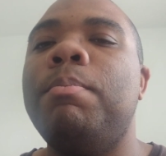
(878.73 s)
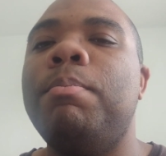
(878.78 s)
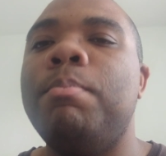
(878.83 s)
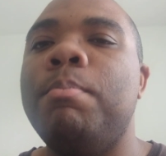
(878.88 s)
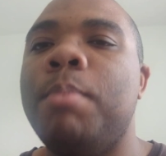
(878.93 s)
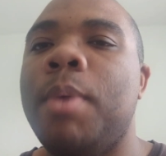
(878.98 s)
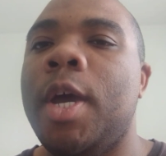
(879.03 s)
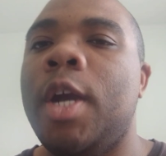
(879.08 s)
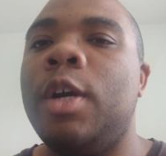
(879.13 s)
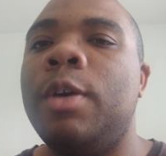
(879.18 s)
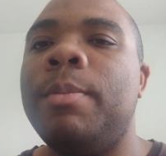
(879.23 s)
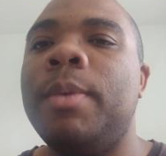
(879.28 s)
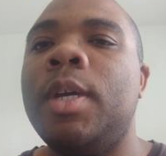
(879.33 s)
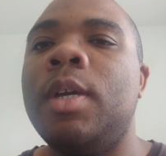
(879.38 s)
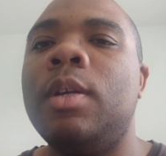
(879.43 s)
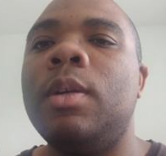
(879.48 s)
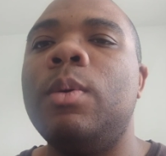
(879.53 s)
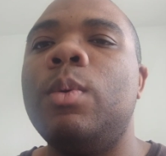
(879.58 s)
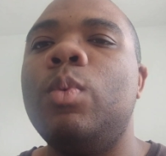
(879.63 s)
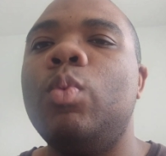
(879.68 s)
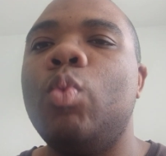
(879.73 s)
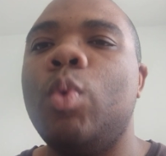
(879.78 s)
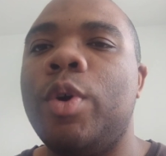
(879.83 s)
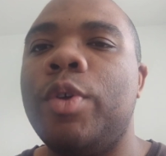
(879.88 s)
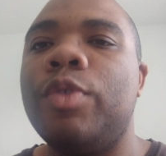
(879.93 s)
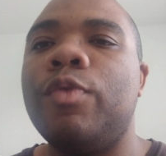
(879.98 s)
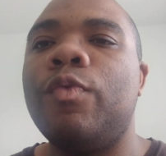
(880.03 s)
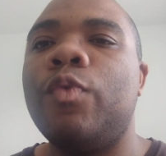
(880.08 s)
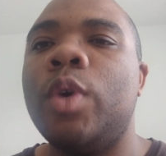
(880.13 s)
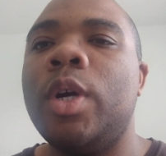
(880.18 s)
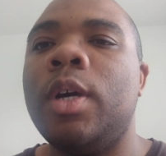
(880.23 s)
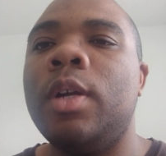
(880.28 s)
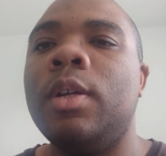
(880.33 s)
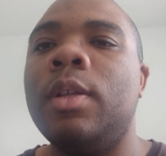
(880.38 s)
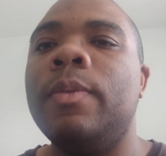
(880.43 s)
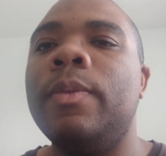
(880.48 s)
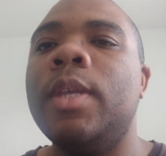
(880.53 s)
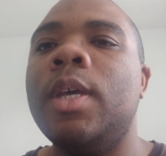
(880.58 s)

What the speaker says: Betterment, Wealthfront,